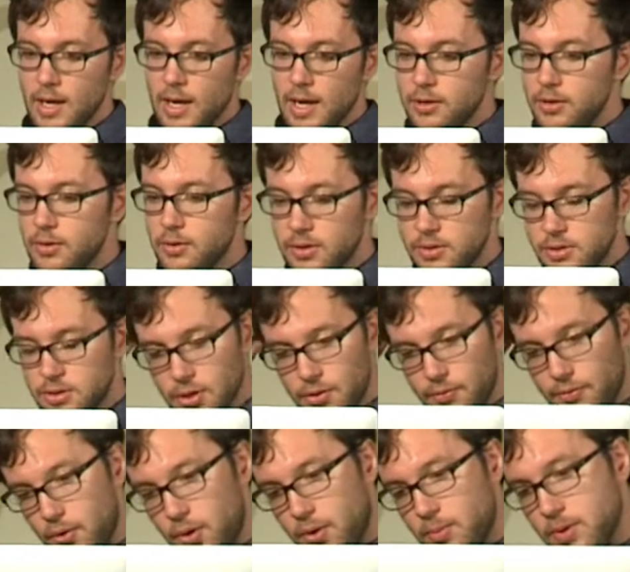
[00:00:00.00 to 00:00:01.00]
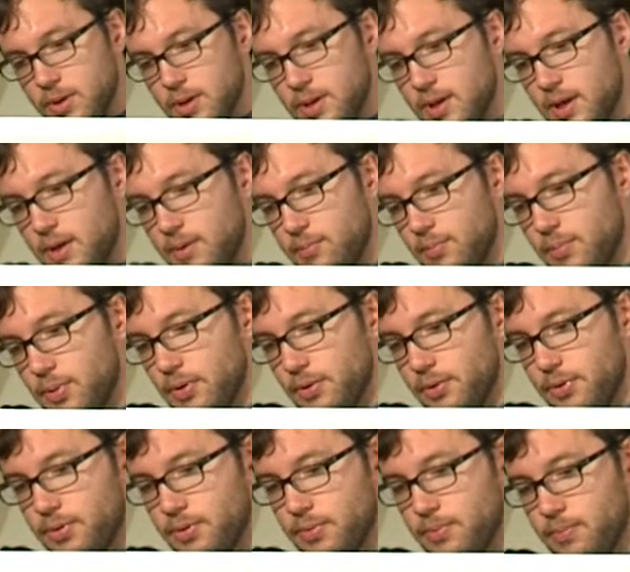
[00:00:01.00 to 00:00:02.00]
And you can show formally that
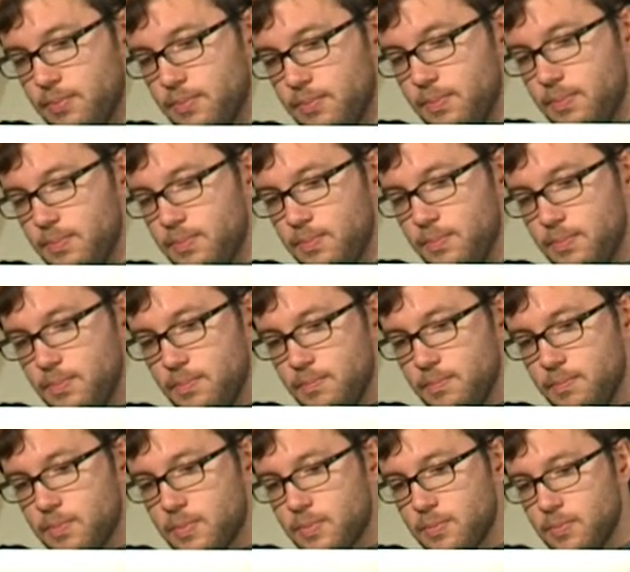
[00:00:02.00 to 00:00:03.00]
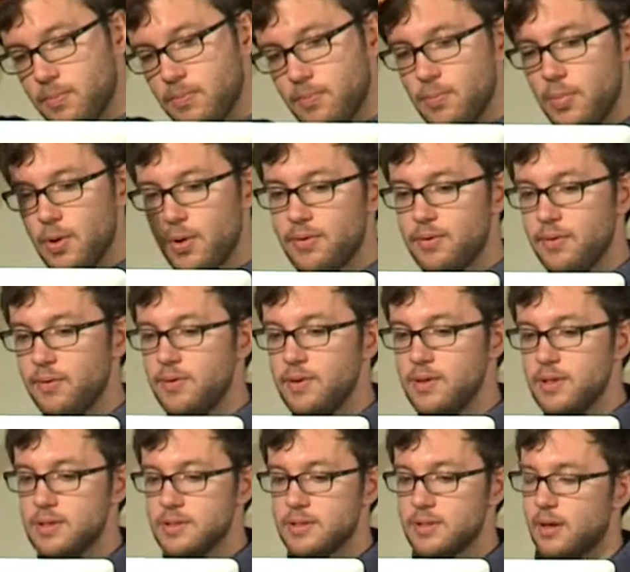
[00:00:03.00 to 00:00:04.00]
both both of
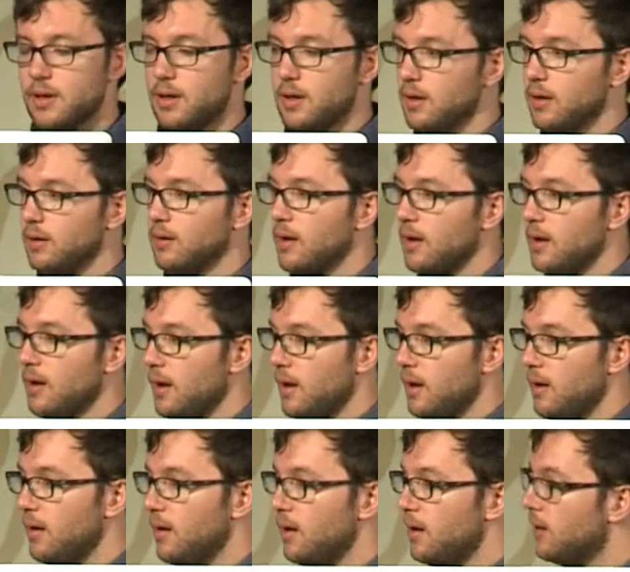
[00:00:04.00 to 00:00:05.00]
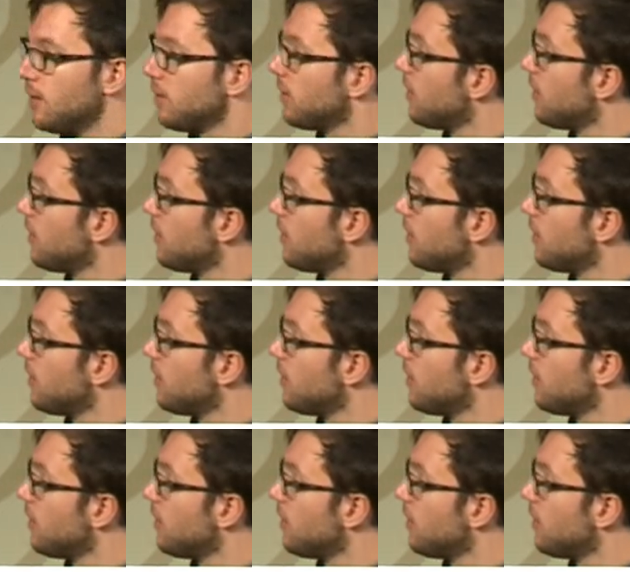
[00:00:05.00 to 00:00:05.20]
these are uh,